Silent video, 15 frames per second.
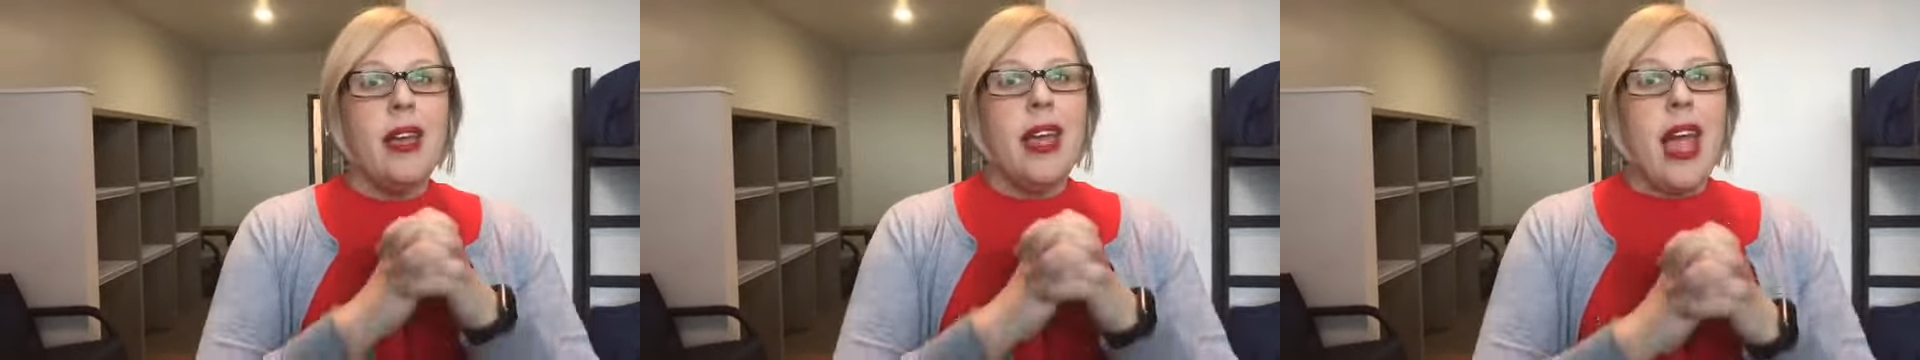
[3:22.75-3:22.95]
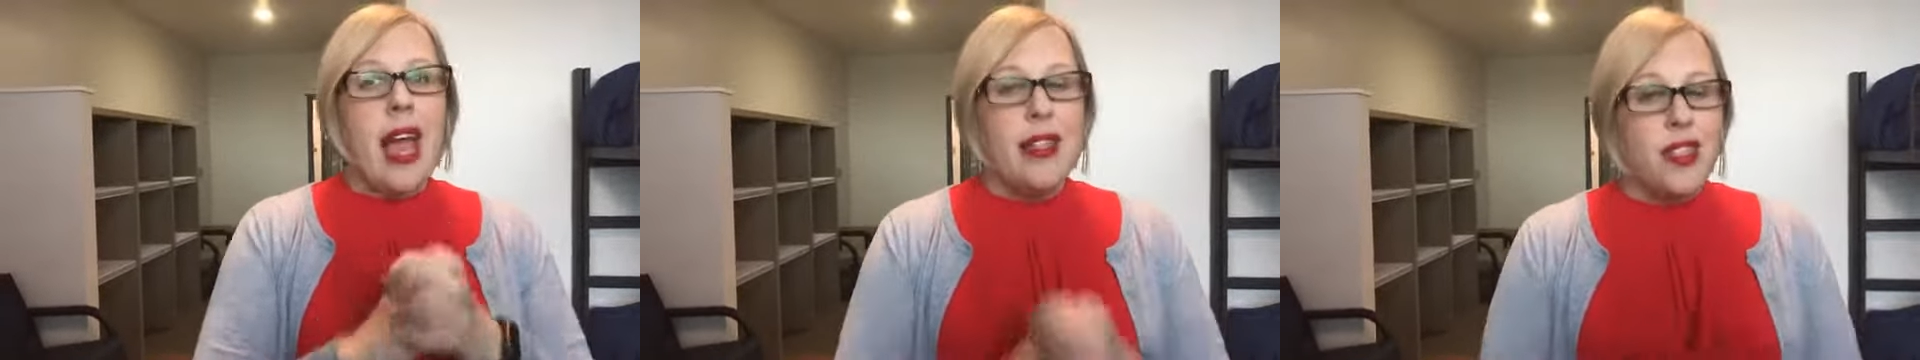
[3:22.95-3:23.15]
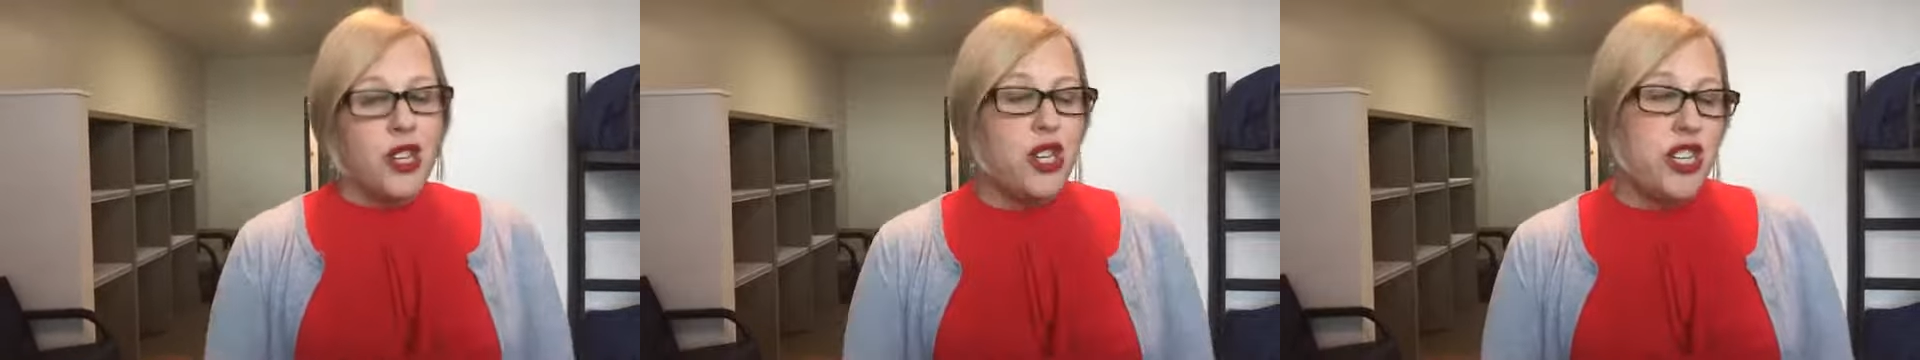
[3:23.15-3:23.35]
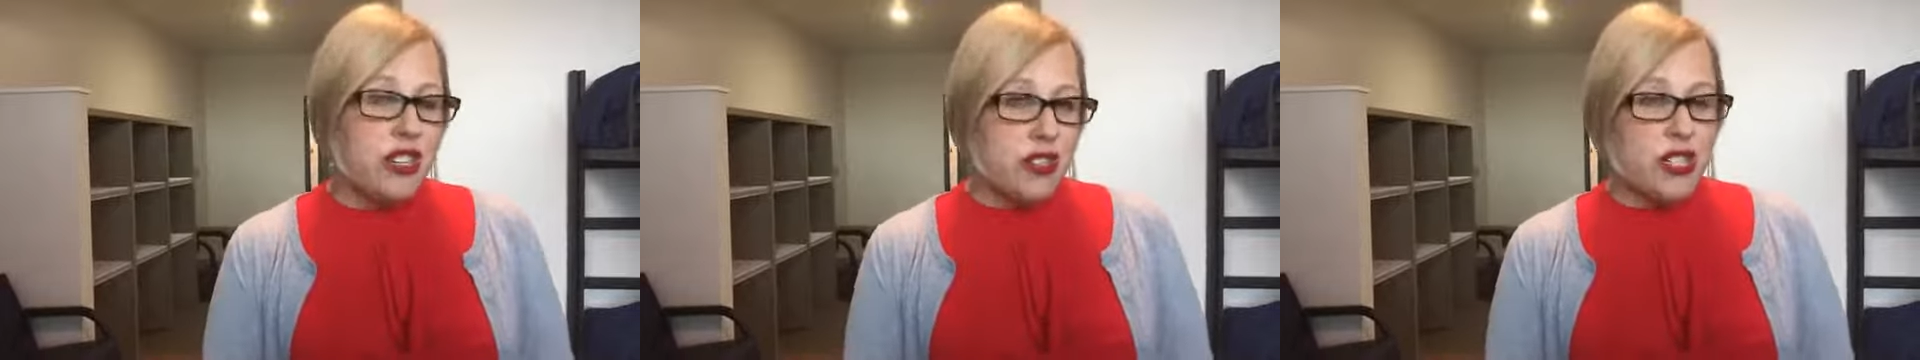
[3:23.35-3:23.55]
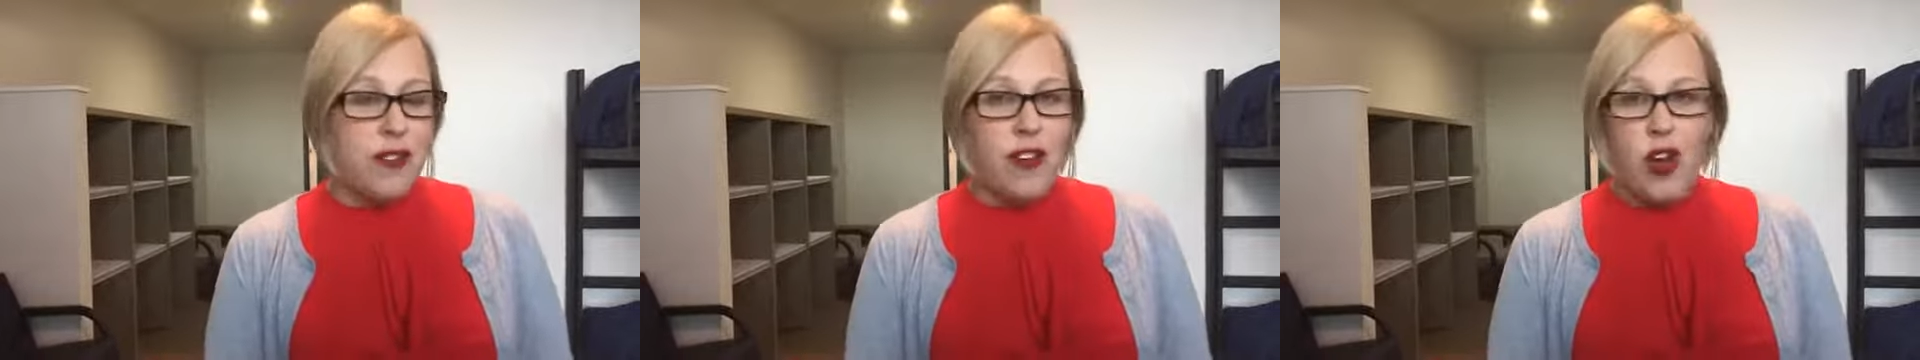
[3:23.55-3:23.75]
At the
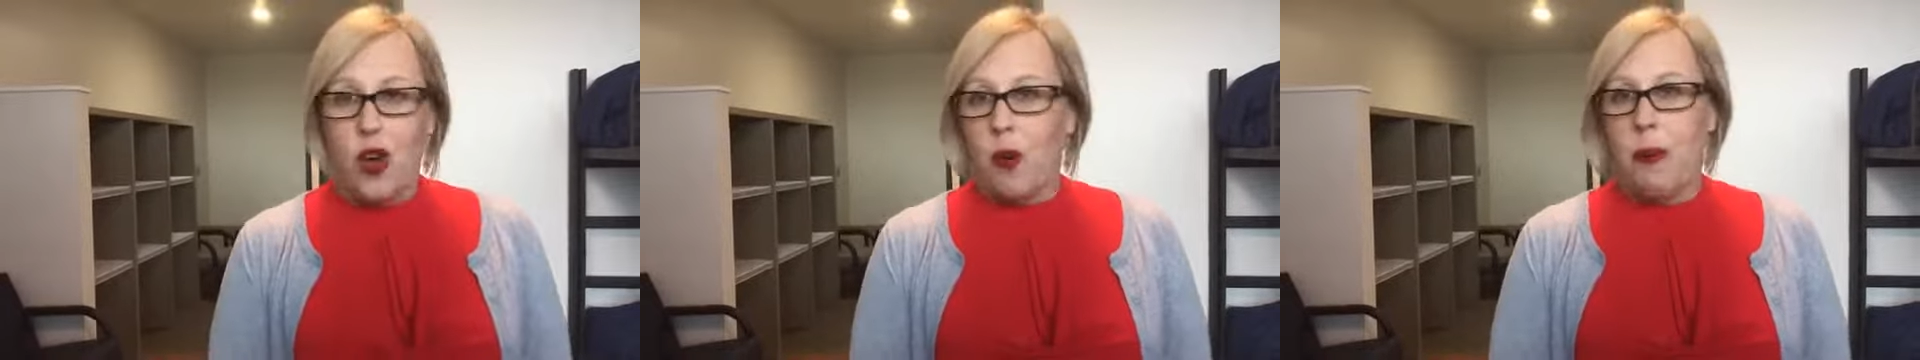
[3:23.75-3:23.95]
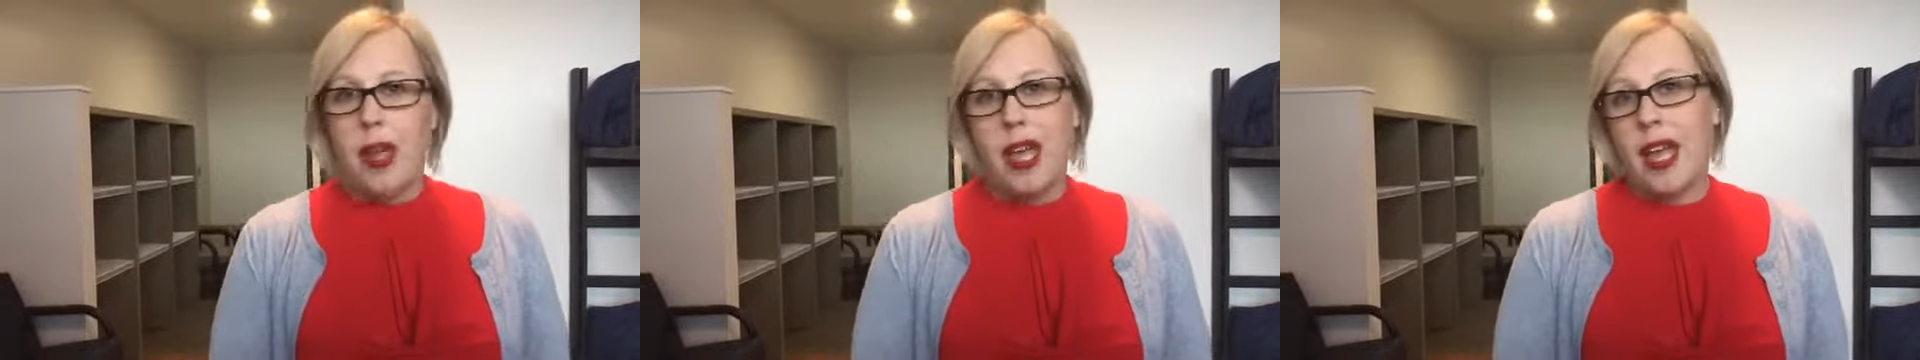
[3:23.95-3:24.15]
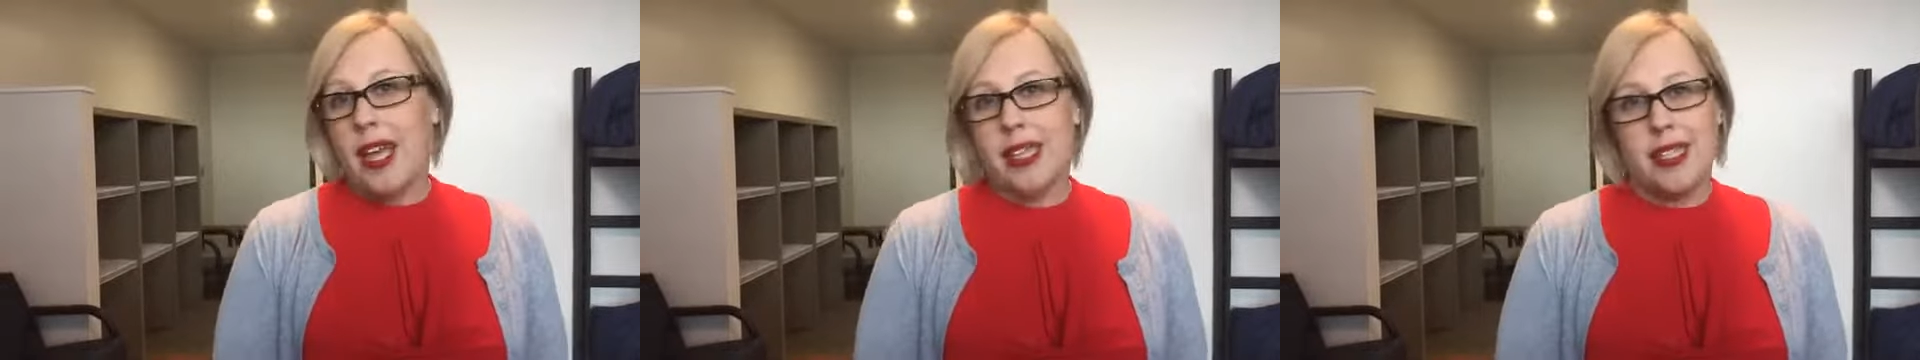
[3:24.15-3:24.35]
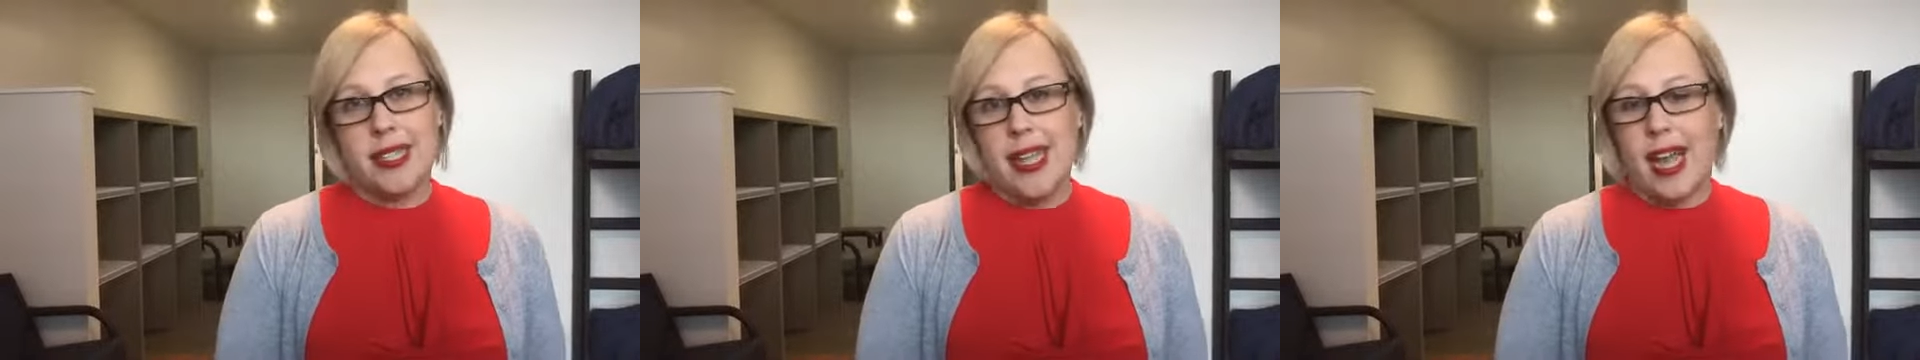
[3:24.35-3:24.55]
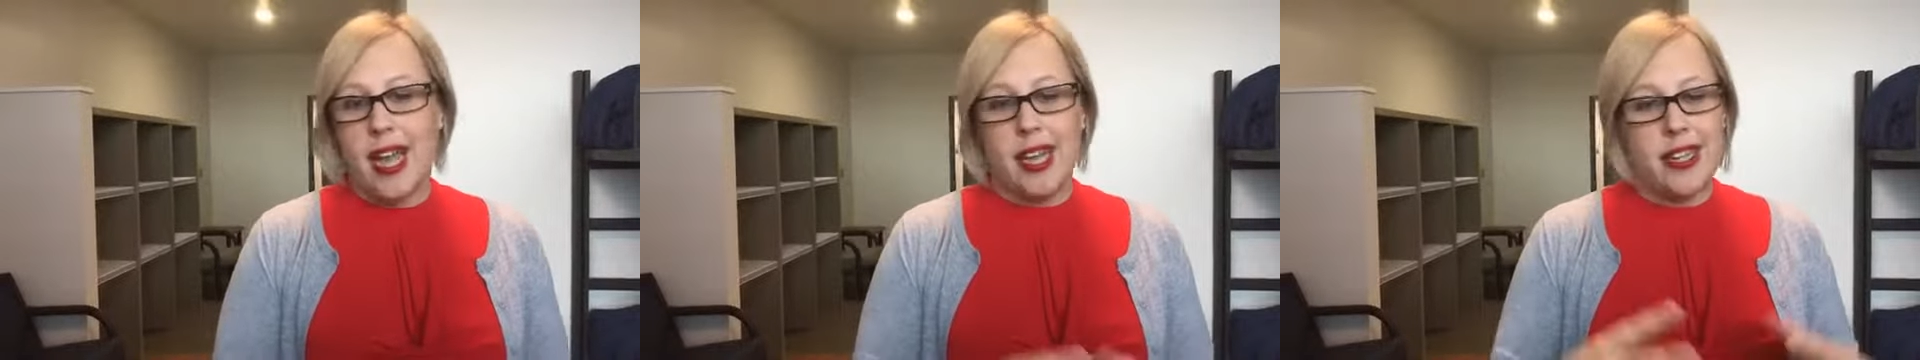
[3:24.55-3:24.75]
Shield of Hope, it's
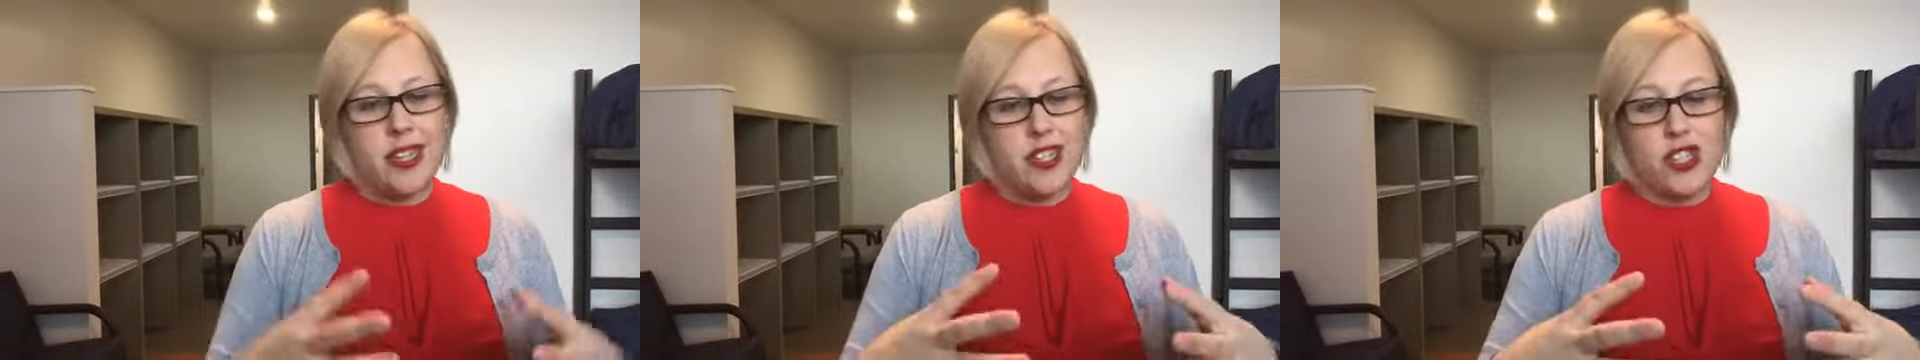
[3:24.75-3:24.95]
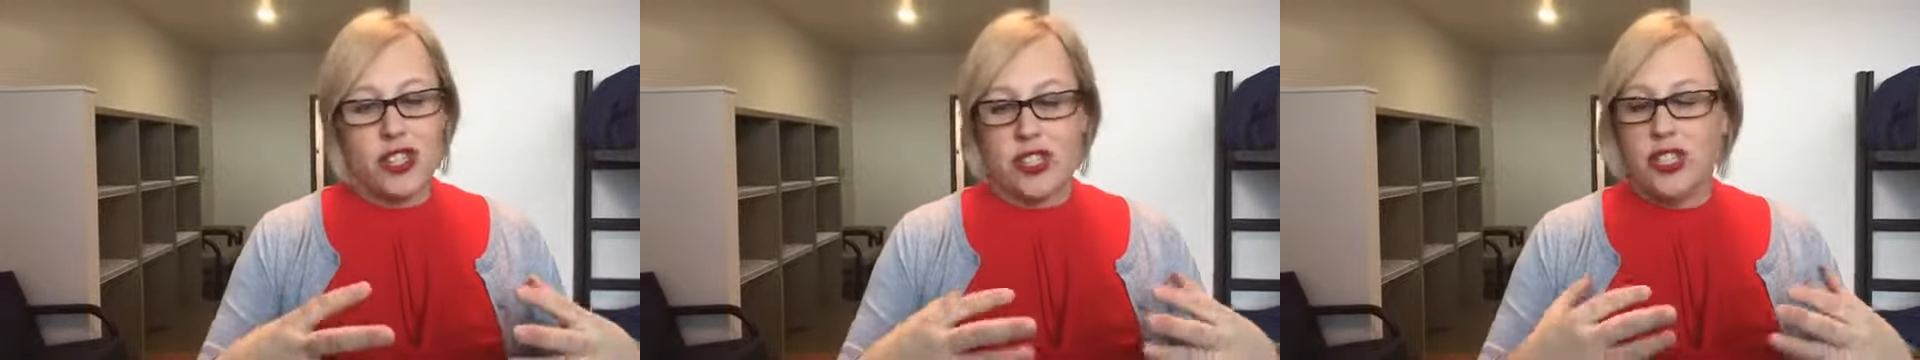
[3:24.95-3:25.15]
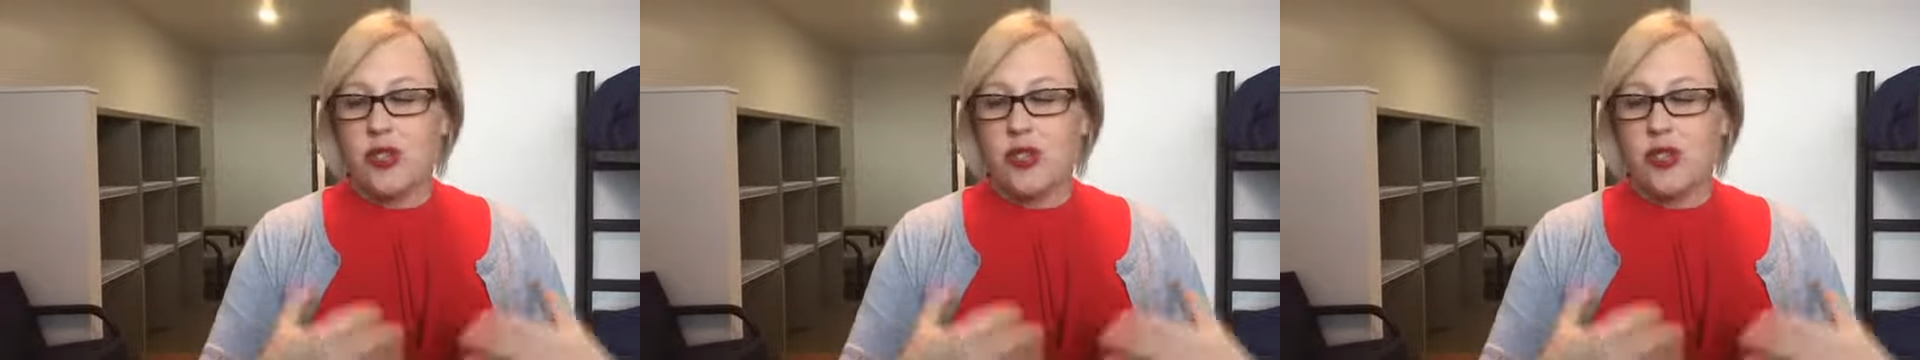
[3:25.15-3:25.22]
not just